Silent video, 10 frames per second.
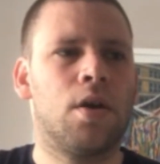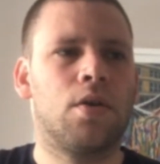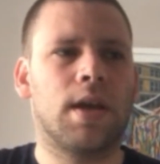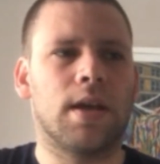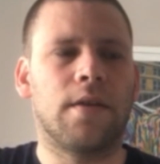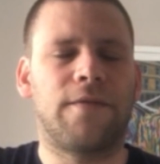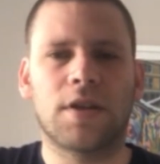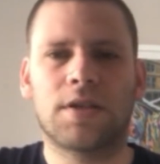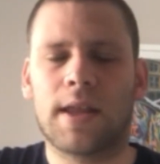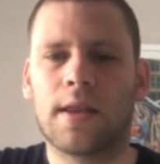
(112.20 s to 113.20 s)
Okay, the
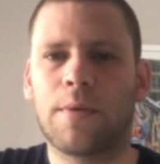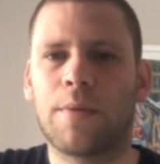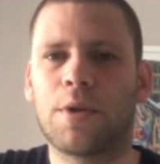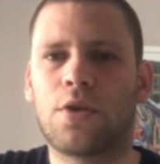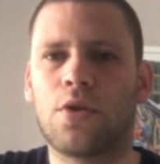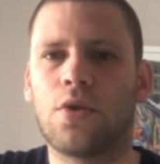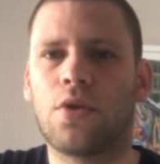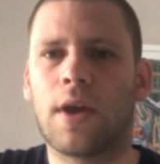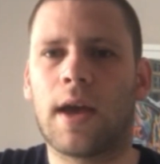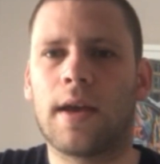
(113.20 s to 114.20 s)
first thing that we would
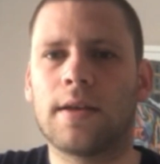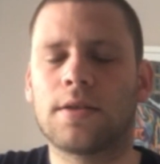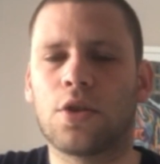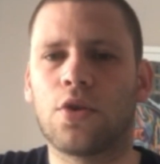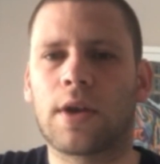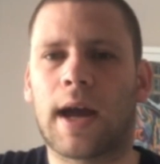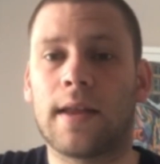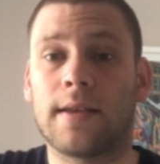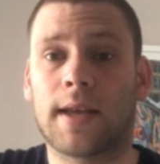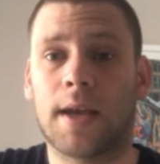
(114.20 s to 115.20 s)
do is look
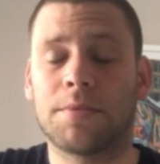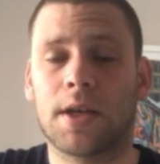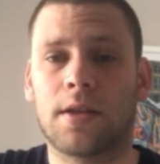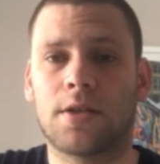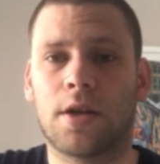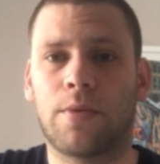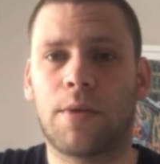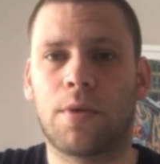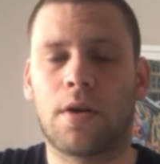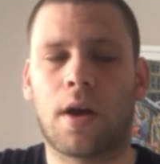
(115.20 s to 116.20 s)
at the time signature
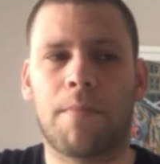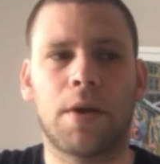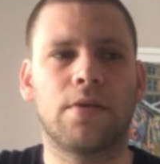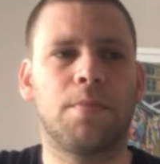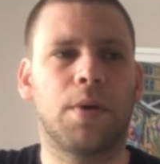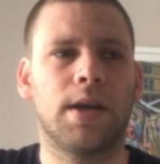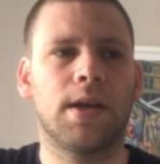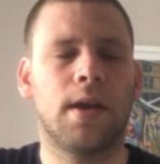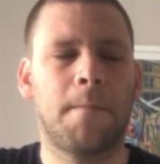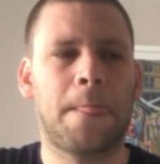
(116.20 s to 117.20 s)
when we're about to
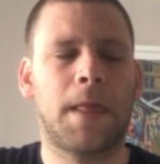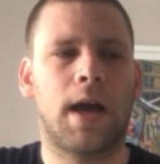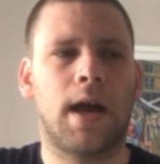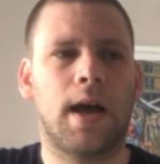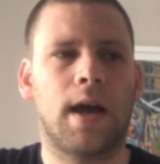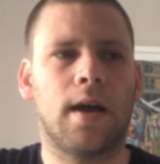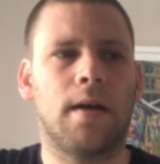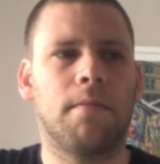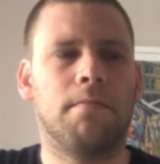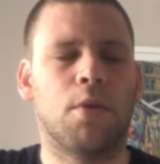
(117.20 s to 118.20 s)
play
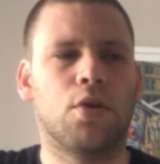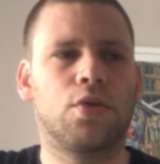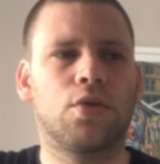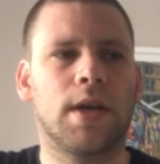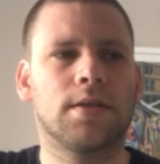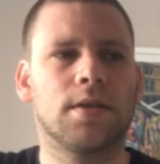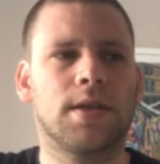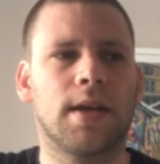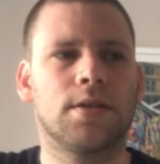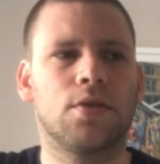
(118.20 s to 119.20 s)
a monotone
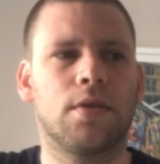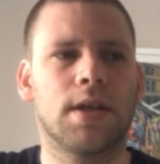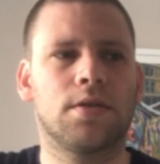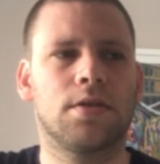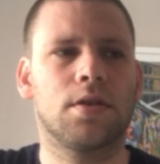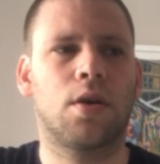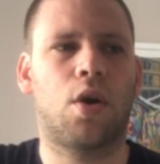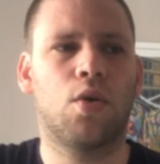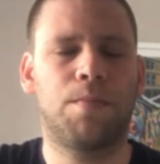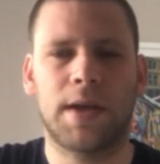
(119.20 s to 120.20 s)
exercise. So this
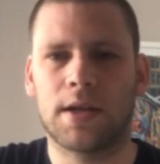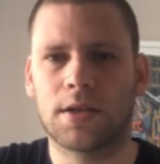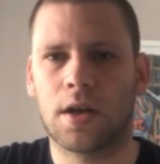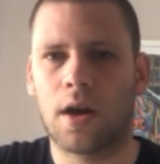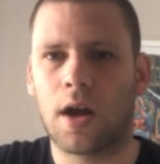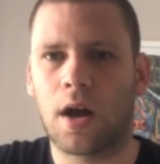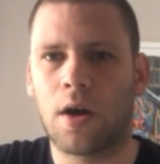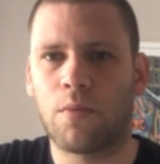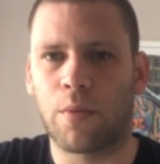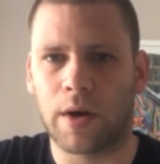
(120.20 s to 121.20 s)
whole page,
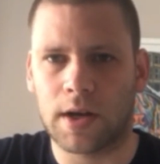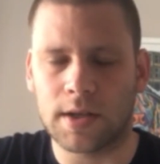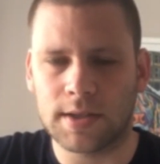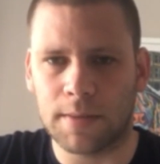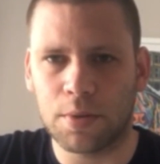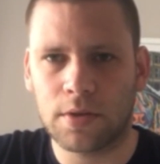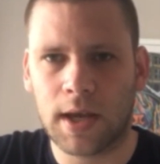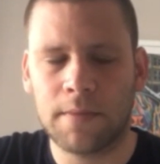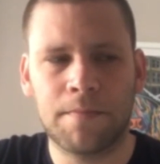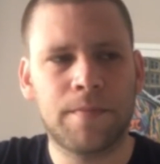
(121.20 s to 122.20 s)
we're working in simple
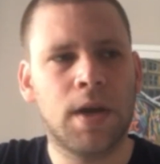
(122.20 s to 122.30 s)
time,